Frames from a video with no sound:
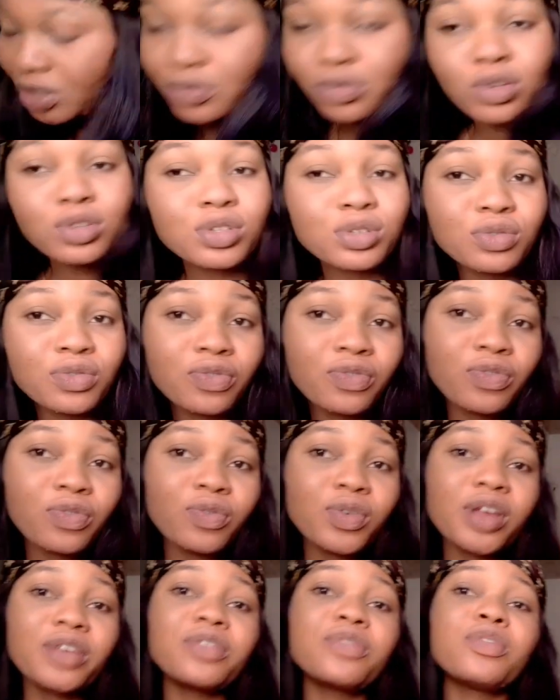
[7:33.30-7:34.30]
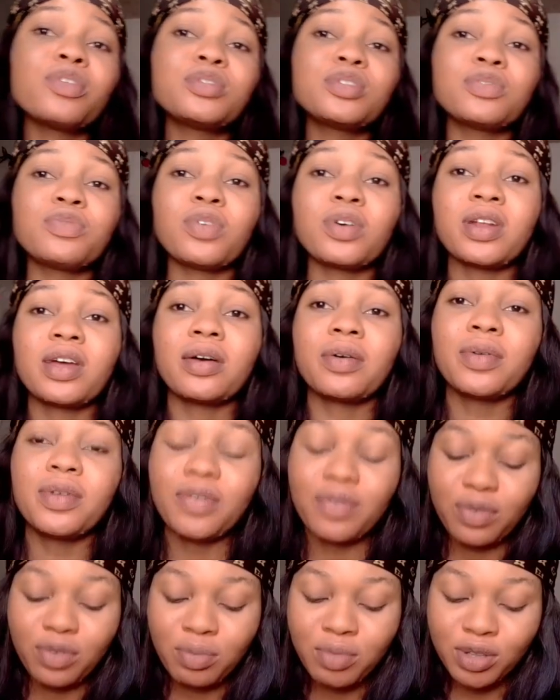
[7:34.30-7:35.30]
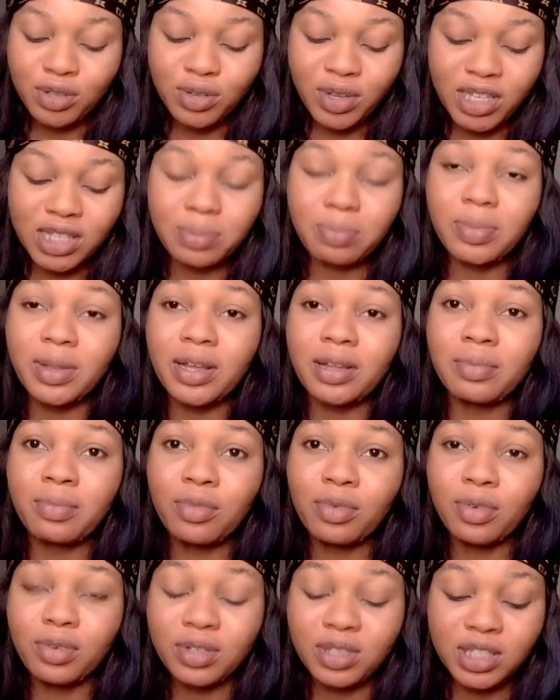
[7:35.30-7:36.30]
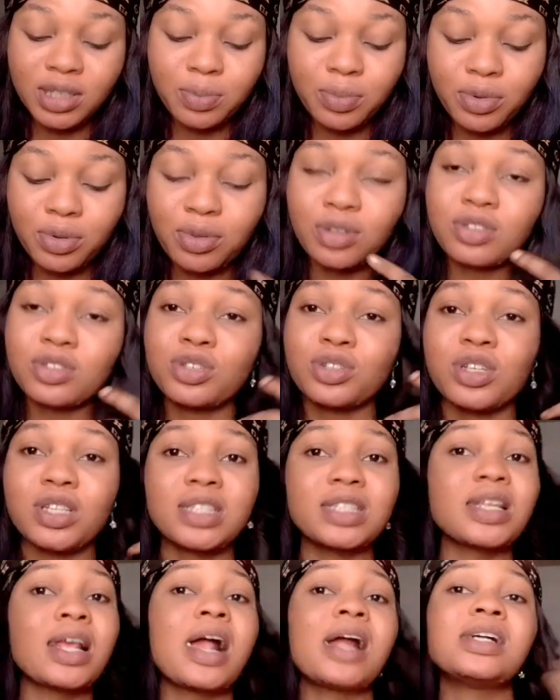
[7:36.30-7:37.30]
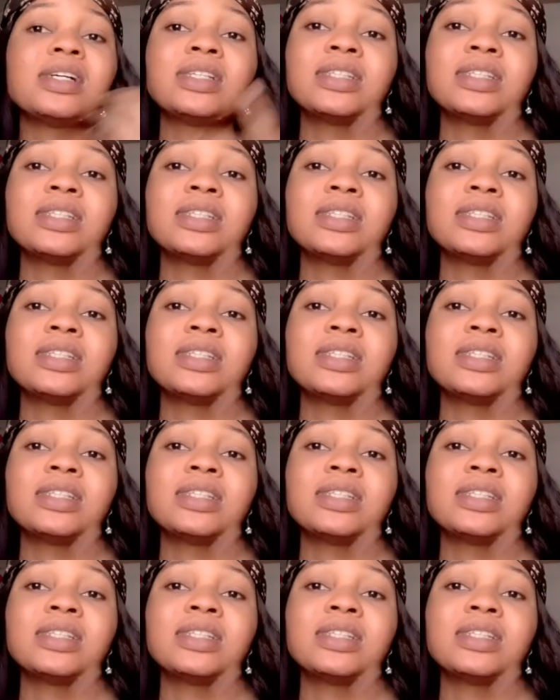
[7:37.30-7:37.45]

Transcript: you want me to explain more on these products, just